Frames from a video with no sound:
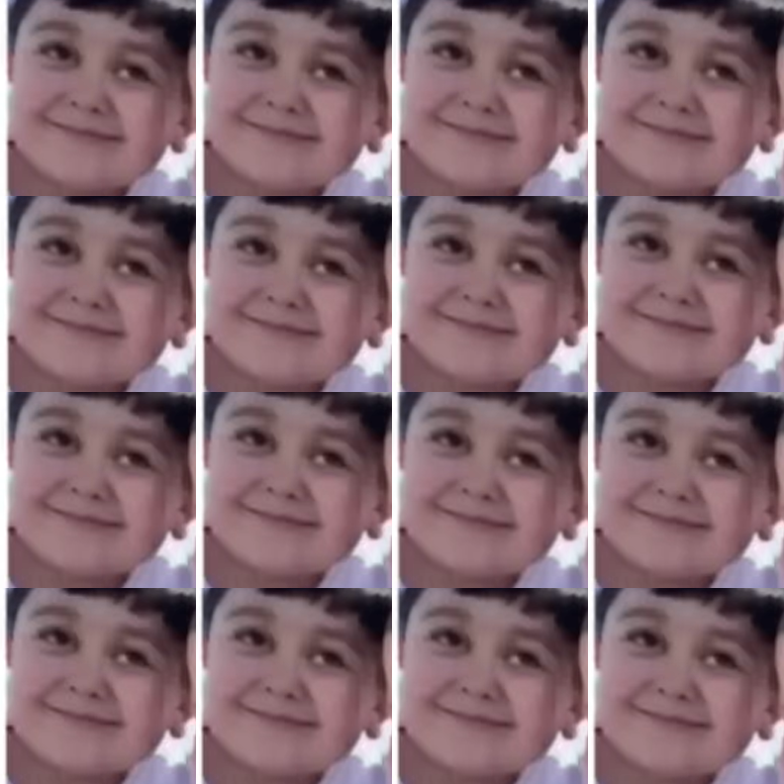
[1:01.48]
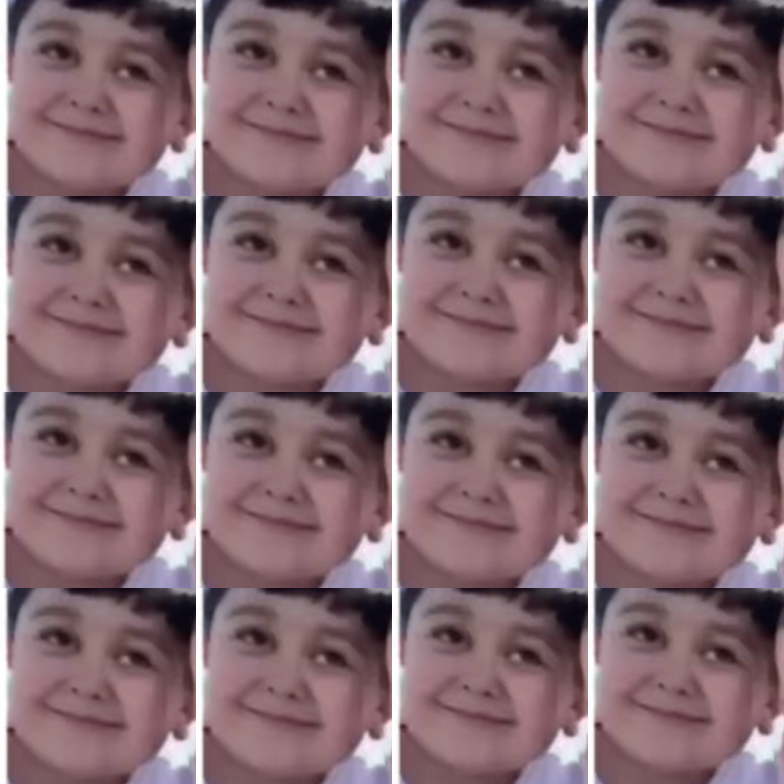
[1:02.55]

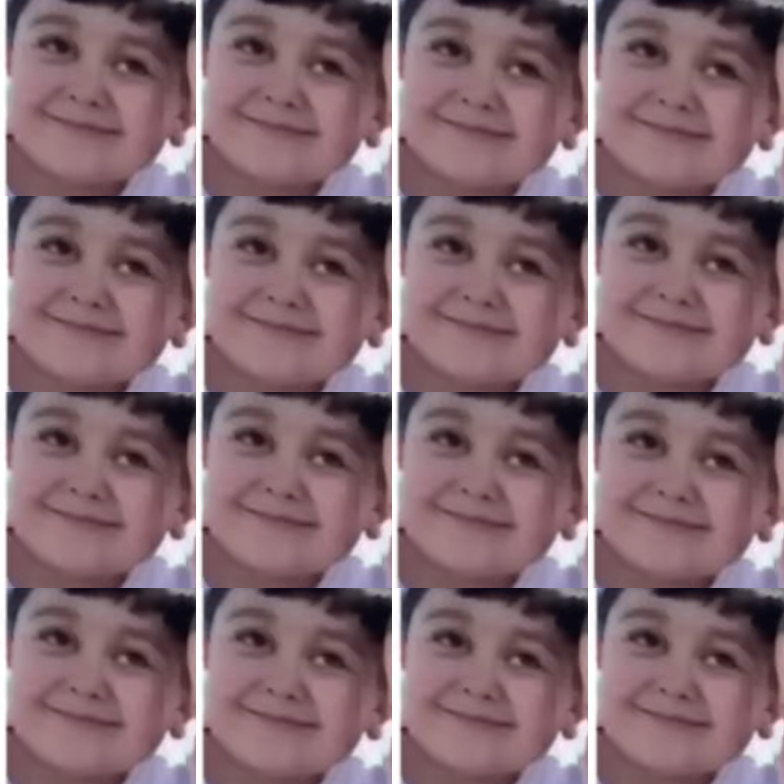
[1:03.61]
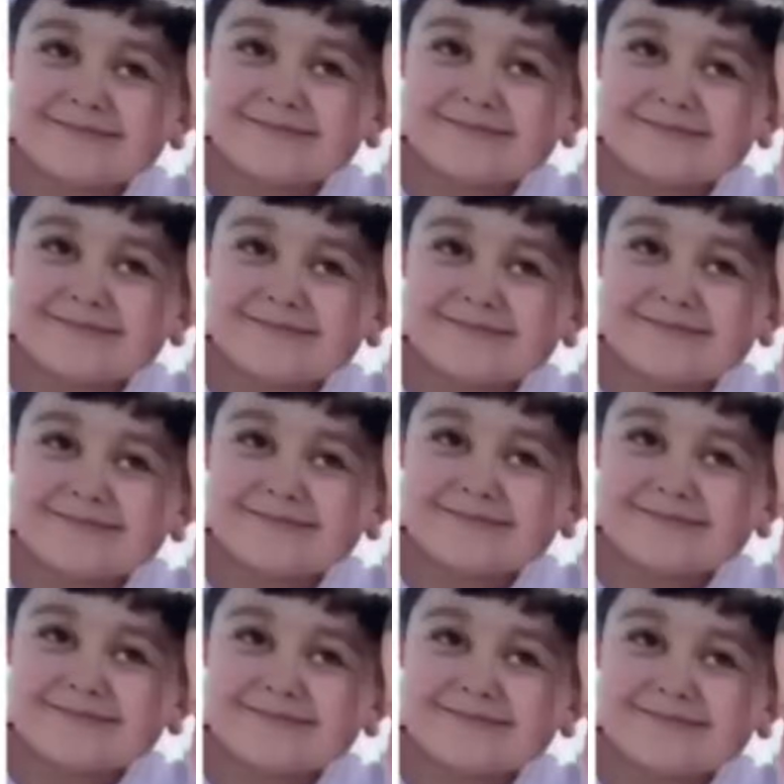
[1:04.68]

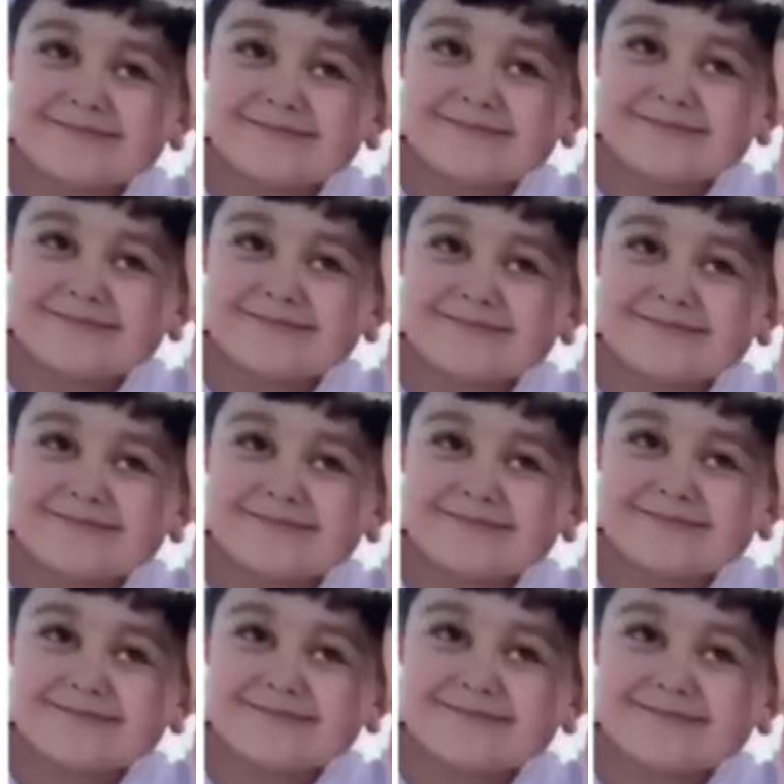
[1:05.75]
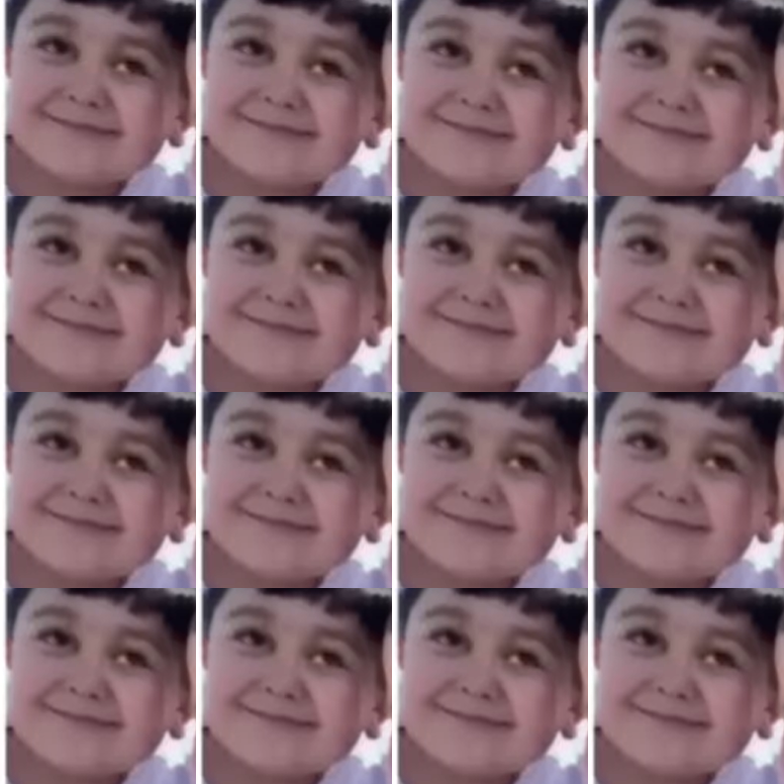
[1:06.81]
[no speech]